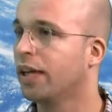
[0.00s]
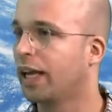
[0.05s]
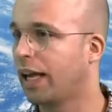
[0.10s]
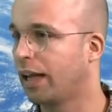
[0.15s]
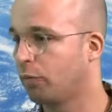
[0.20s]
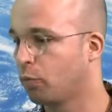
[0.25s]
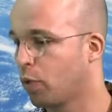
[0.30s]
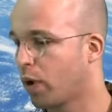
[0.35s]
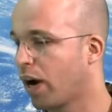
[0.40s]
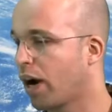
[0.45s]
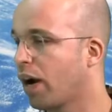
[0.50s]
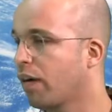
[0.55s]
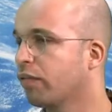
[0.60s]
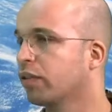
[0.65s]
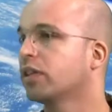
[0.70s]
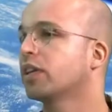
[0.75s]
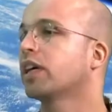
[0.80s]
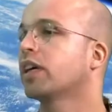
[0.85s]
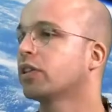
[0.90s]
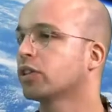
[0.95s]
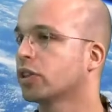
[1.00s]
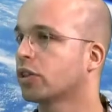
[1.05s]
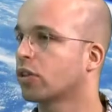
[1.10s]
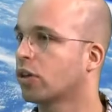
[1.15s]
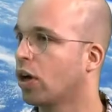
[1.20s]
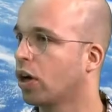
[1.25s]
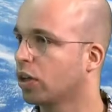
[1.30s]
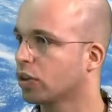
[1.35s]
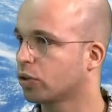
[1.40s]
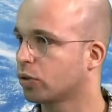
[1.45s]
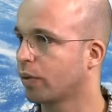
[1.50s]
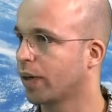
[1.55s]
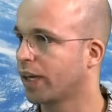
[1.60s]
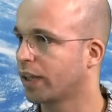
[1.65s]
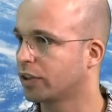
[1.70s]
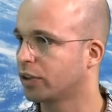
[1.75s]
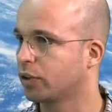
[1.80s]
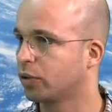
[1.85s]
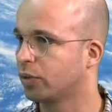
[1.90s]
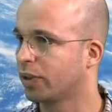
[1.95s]
And wherever there's a
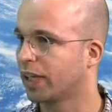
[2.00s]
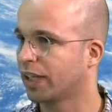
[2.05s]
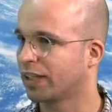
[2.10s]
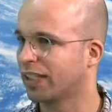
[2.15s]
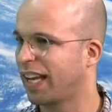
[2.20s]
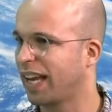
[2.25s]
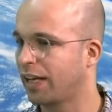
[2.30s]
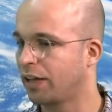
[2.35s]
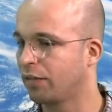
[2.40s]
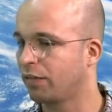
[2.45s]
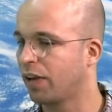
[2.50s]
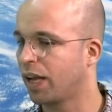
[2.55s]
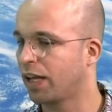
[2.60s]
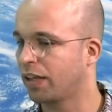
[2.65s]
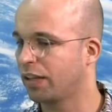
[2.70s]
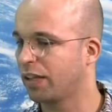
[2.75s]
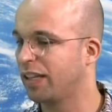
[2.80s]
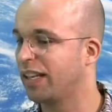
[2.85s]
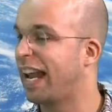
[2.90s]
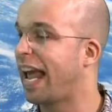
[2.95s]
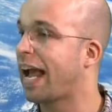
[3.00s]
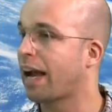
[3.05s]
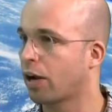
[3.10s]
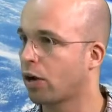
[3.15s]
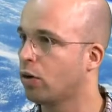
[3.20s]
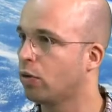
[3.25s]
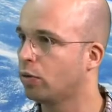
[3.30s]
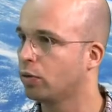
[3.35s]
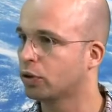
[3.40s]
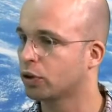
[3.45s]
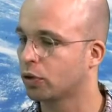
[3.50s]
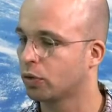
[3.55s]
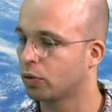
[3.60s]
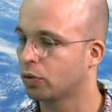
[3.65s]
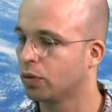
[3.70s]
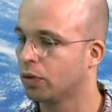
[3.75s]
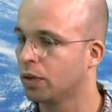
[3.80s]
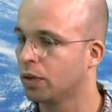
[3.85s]
contrast, you get kind of like an echo. So